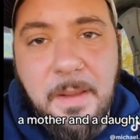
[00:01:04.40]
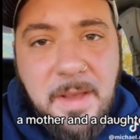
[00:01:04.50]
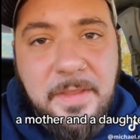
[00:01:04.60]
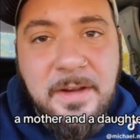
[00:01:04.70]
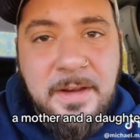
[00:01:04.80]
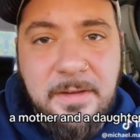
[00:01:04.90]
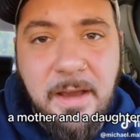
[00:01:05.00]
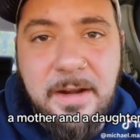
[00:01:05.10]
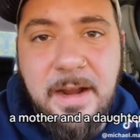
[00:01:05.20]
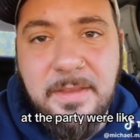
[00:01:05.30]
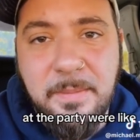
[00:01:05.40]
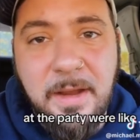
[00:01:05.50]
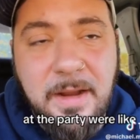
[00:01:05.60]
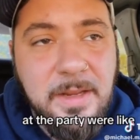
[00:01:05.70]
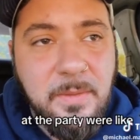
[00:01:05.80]
a mother and a daughter at the
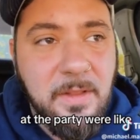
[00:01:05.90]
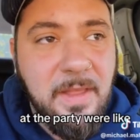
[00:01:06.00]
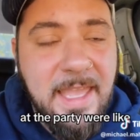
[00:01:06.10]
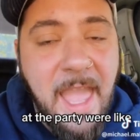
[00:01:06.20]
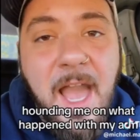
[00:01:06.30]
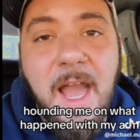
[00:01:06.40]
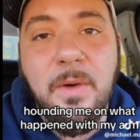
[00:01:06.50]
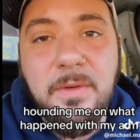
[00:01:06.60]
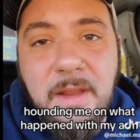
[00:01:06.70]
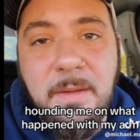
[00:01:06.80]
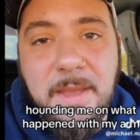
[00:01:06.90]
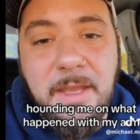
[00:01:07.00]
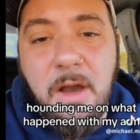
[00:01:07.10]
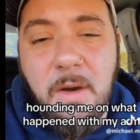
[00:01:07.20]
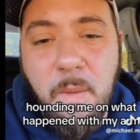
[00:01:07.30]
party, were like hounding
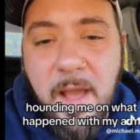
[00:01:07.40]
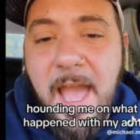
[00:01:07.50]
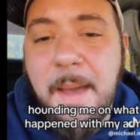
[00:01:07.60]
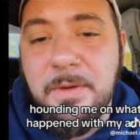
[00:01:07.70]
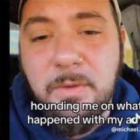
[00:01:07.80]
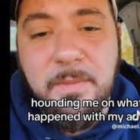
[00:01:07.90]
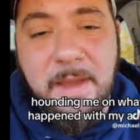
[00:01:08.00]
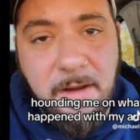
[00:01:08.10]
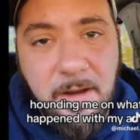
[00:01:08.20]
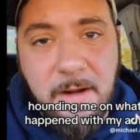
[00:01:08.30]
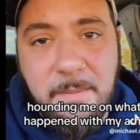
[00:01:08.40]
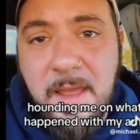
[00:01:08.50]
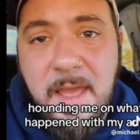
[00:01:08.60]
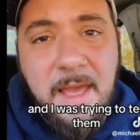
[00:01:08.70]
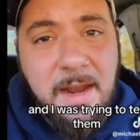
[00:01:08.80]
me on what happened with my arm.
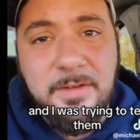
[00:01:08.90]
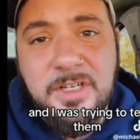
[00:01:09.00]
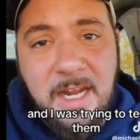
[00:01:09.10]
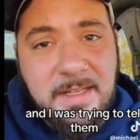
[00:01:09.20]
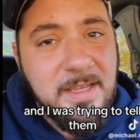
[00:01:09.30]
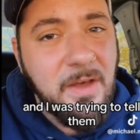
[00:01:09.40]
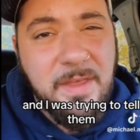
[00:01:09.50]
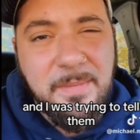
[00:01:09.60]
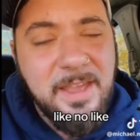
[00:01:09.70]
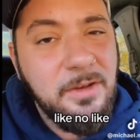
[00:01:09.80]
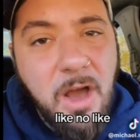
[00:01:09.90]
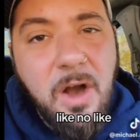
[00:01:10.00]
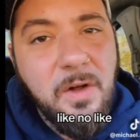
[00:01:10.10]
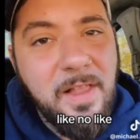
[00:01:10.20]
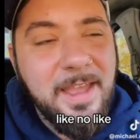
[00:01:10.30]
And I was trying to tell them like,
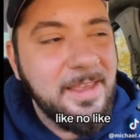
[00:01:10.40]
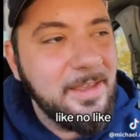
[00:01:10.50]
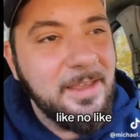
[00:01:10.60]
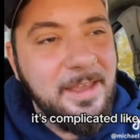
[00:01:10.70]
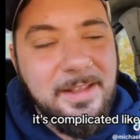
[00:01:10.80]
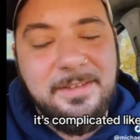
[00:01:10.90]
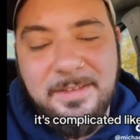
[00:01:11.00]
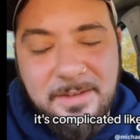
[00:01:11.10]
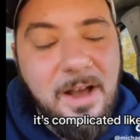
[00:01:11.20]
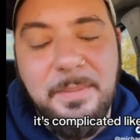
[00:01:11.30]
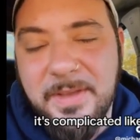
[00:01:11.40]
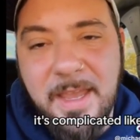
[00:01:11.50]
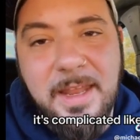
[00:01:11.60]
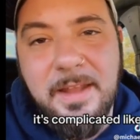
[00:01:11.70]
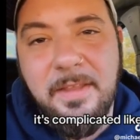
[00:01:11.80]
no, like it's
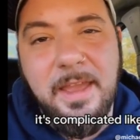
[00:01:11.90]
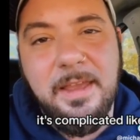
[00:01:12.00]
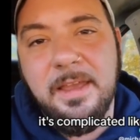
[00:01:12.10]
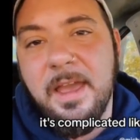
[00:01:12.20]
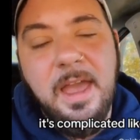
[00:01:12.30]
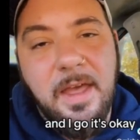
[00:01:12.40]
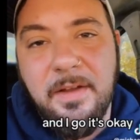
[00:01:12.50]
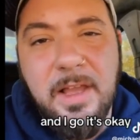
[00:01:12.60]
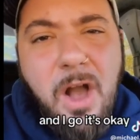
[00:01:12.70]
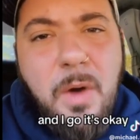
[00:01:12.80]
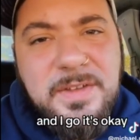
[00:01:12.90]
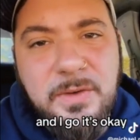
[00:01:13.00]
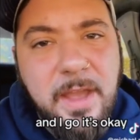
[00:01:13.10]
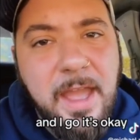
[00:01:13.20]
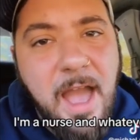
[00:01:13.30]
complicated, like, and they're like, oh, it's
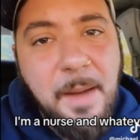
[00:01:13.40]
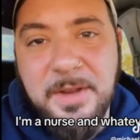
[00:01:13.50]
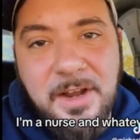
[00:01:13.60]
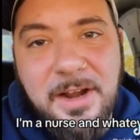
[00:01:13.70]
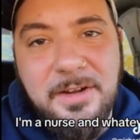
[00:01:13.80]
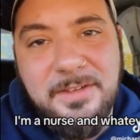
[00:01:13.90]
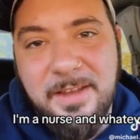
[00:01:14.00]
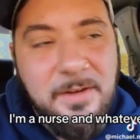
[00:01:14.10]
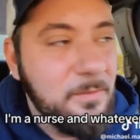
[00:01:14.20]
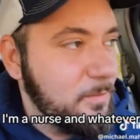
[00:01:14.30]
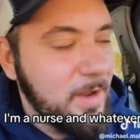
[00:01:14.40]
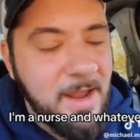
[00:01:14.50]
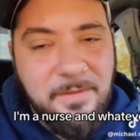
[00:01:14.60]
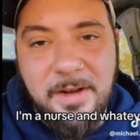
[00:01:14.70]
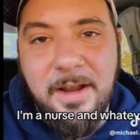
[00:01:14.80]
okay, I'm a nurse and
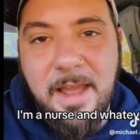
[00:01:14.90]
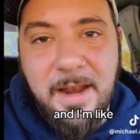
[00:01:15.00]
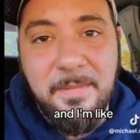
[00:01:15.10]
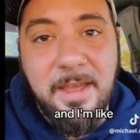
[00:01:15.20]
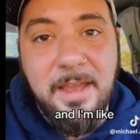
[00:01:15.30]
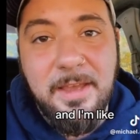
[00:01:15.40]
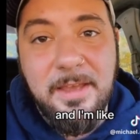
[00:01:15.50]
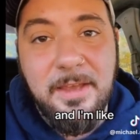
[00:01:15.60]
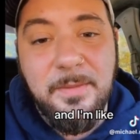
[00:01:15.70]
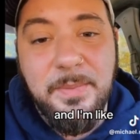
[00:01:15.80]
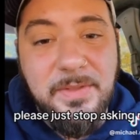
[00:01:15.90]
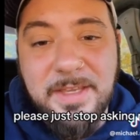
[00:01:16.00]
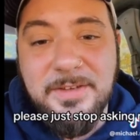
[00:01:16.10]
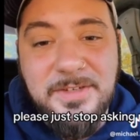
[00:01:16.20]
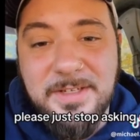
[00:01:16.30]
whatever. And I'm like,
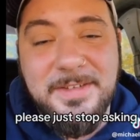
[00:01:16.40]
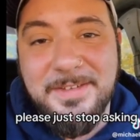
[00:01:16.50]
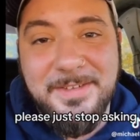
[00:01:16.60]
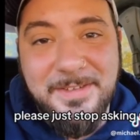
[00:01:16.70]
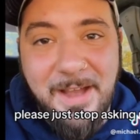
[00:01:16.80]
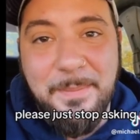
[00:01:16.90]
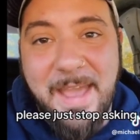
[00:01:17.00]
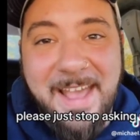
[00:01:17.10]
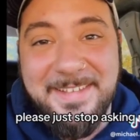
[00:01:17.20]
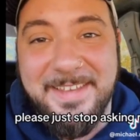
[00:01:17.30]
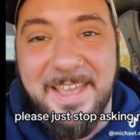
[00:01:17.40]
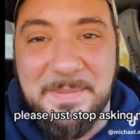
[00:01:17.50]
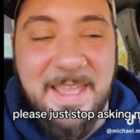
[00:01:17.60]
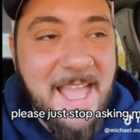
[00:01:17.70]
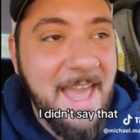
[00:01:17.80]
please just stop
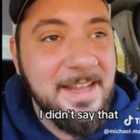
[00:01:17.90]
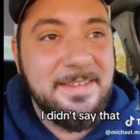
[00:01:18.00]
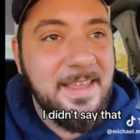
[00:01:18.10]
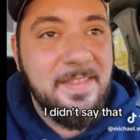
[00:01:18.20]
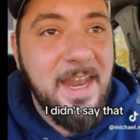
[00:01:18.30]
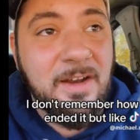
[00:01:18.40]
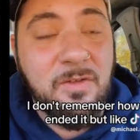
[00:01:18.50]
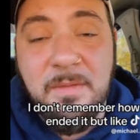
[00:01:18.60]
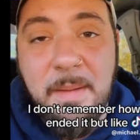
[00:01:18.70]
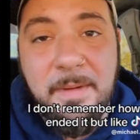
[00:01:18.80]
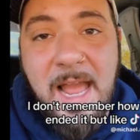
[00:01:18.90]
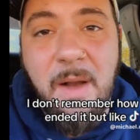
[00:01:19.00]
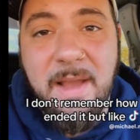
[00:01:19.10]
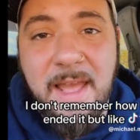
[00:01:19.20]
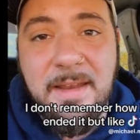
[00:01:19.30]
asking me. I didn't say that. I don't remember
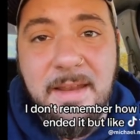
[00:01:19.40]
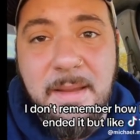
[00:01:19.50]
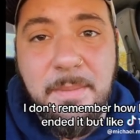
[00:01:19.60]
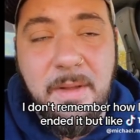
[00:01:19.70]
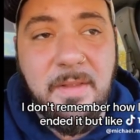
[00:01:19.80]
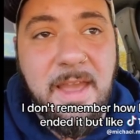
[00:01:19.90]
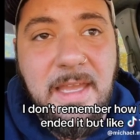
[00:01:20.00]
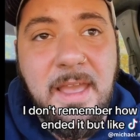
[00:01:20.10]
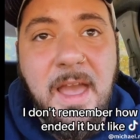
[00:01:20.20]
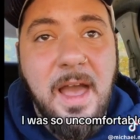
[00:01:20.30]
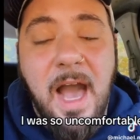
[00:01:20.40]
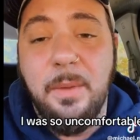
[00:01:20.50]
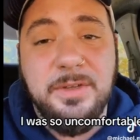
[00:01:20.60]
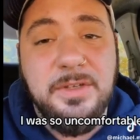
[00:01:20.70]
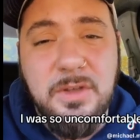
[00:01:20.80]
how I ended it, but like, I
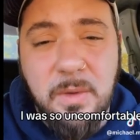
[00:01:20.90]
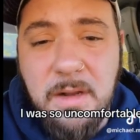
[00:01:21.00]
was so